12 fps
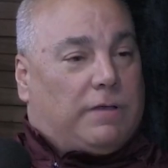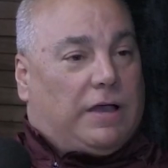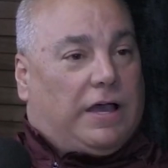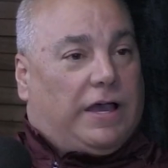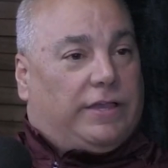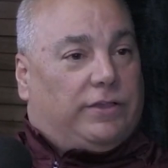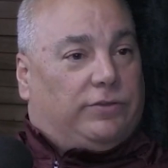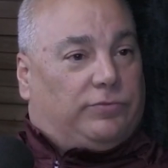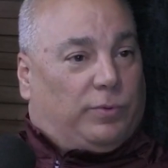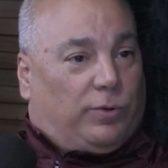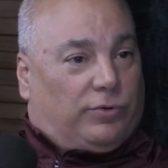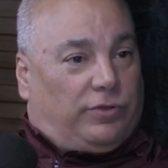I
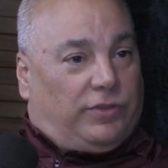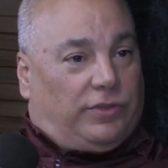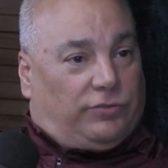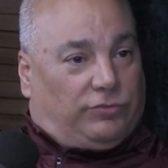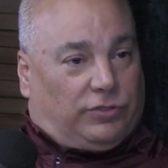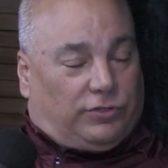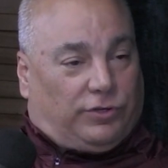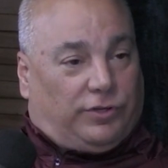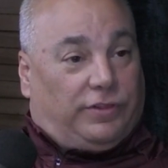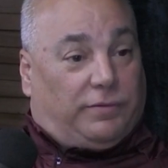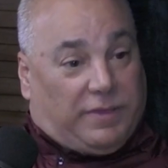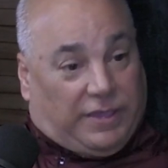spoke to the district attorney,
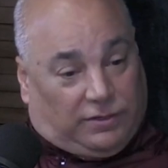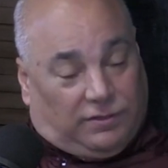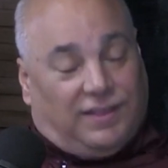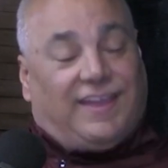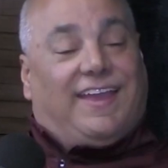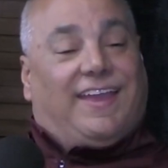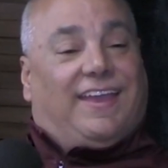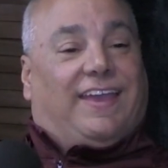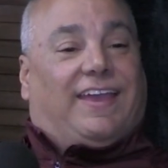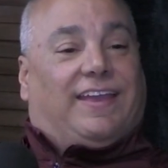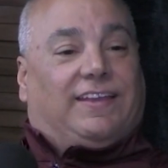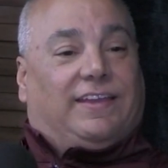the male,
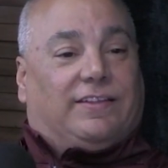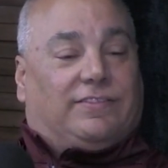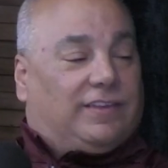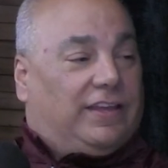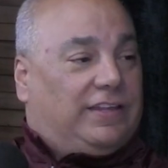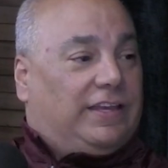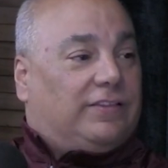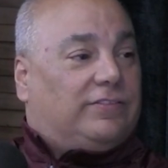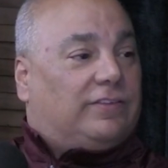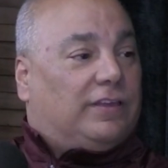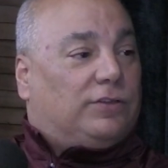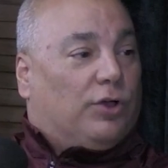and he had said he had
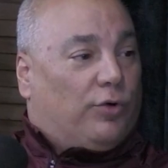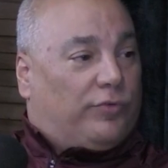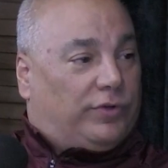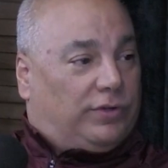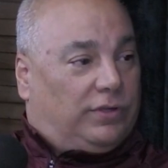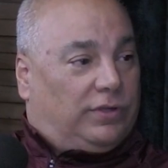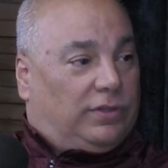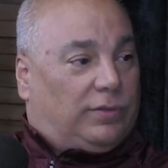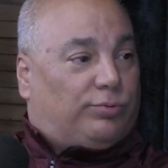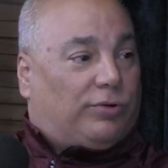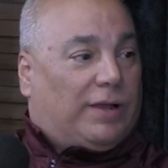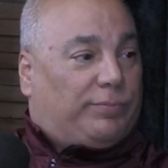sent over the
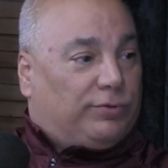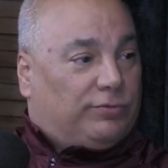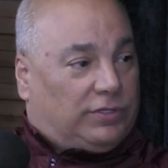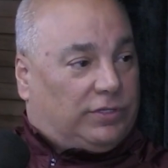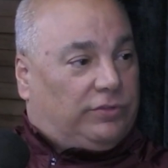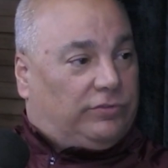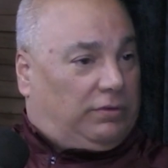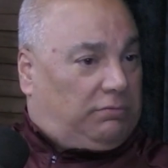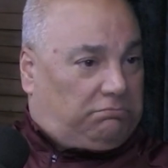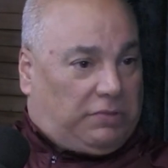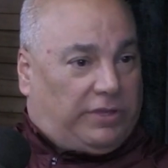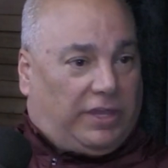property release, and
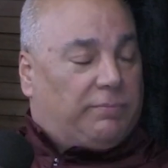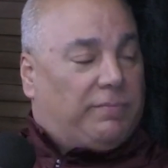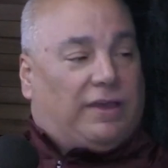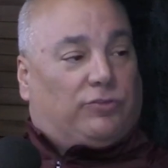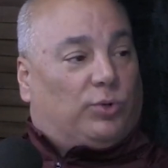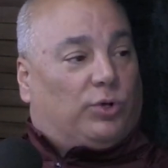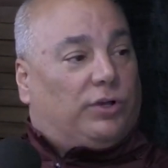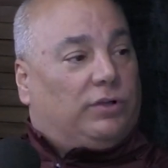I'll take him at his word.